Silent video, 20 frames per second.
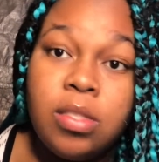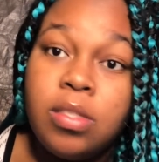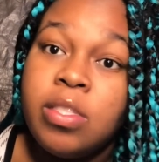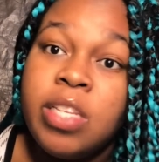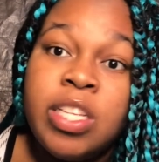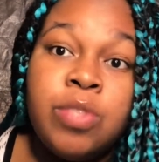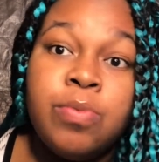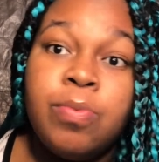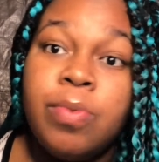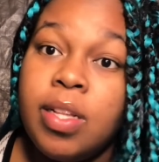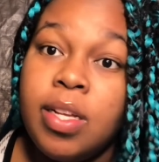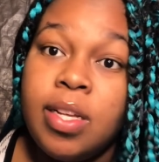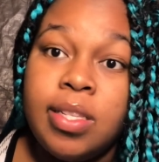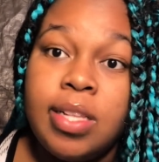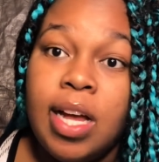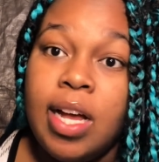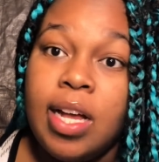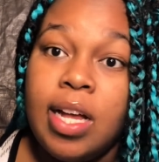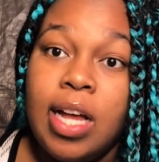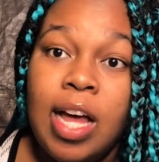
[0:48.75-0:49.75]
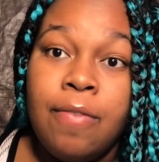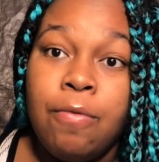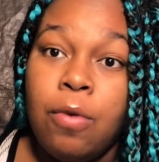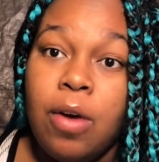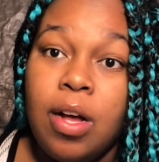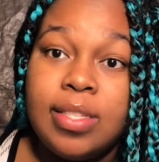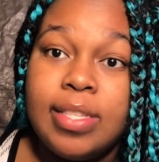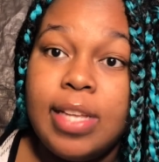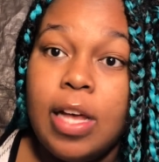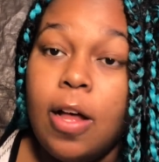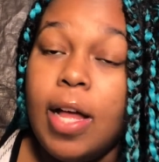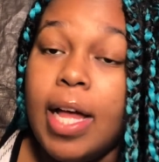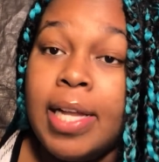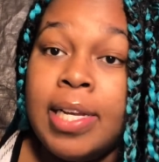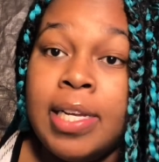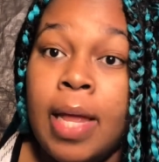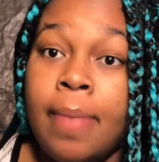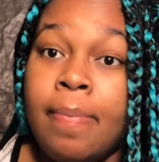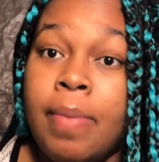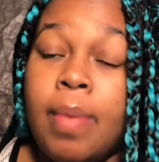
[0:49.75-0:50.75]
It's really not. I've walked out at
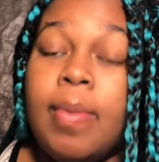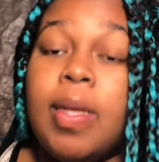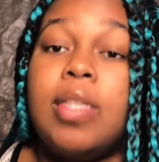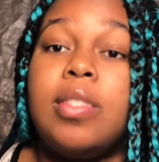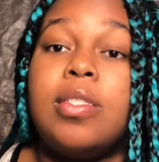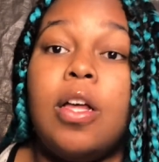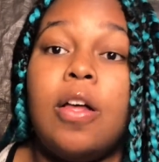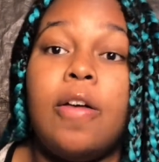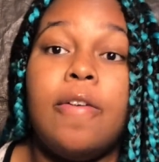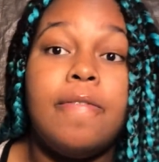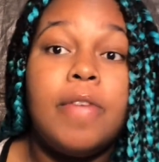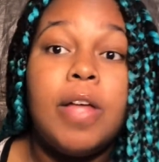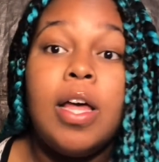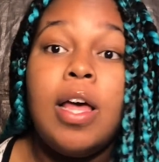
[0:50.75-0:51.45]
night by myself